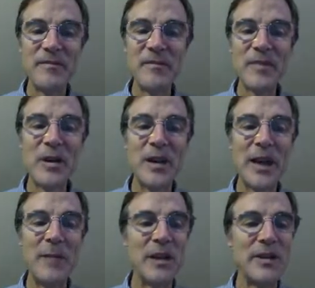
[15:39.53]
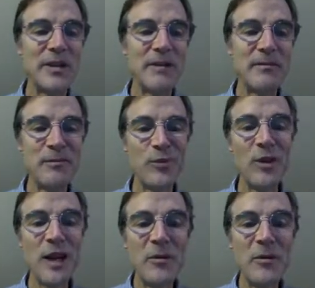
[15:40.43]
call image,
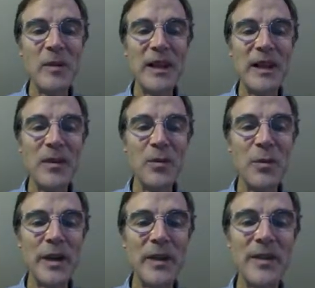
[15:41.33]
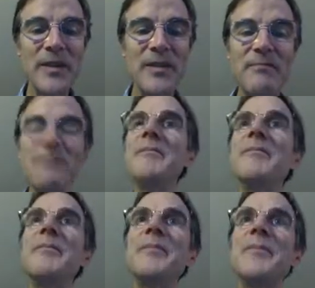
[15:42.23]
probably with
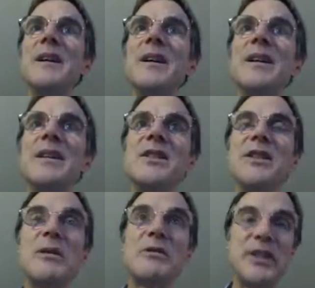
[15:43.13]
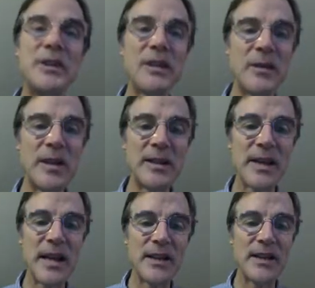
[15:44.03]
uh, 0, 0 as
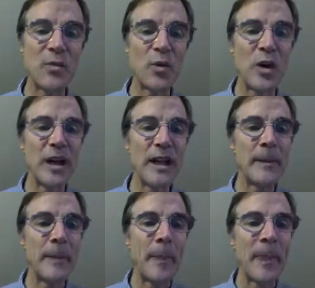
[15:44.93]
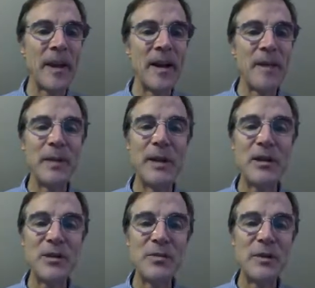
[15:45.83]
x and y
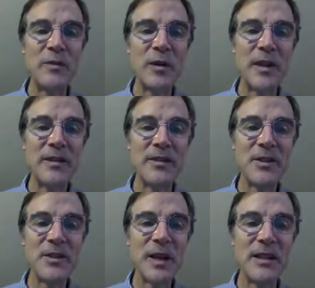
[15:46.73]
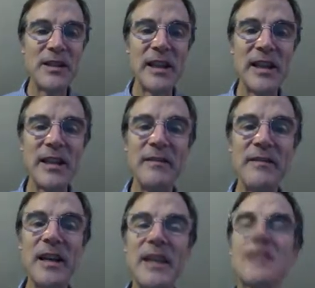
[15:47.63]
because we've already translated
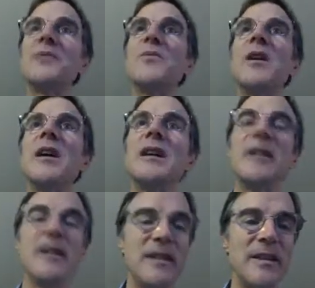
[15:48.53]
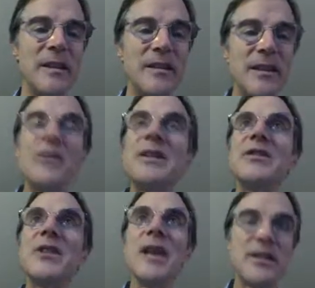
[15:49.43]
x and y using
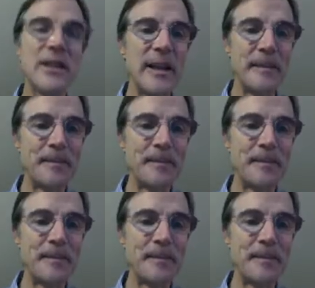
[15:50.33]
translate.